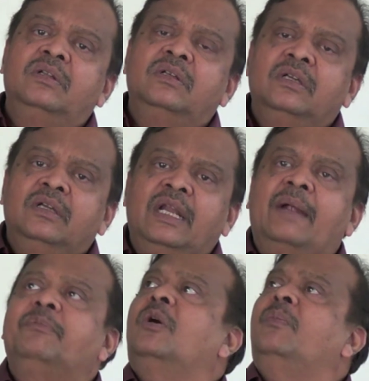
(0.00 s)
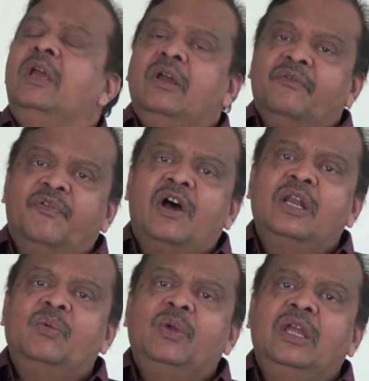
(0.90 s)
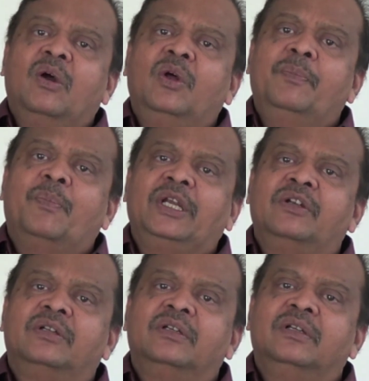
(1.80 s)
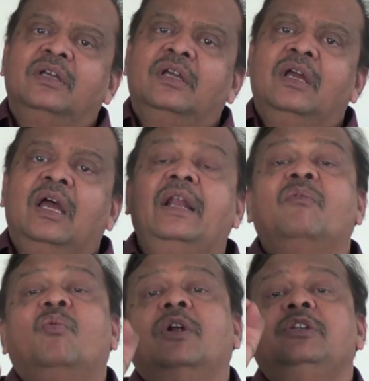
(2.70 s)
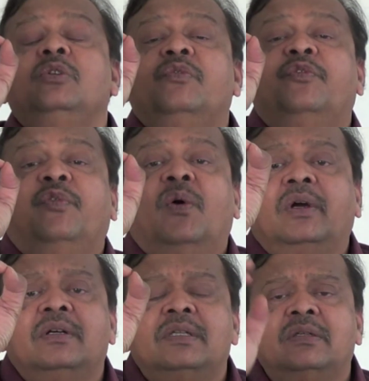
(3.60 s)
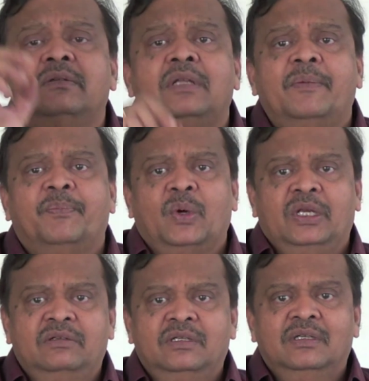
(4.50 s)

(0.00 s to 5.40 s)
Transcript: the laptop, far away on a point. And I want you to focus on that point.